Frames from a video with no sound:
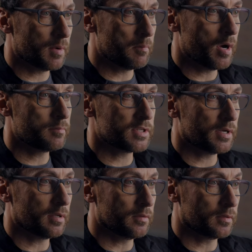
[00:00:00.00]
my mom
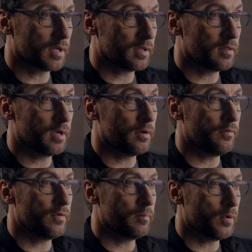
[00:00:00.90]
said I looked like the
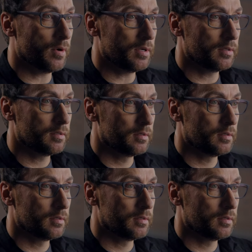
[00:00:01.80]
elephant boy.